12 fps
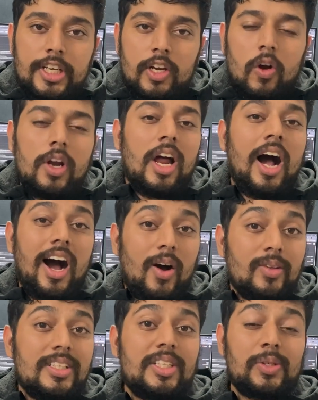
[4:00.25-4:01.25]
on how
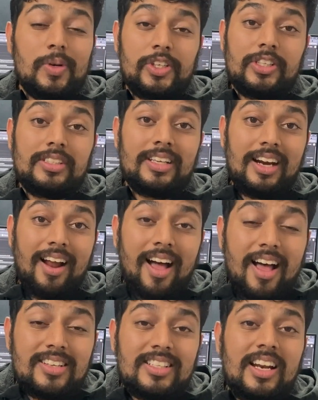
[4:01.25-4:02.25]
these questions are
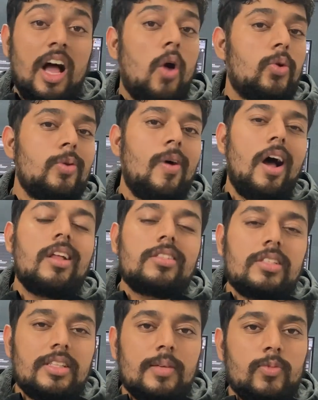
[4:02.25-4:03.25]
asked and how you answer them.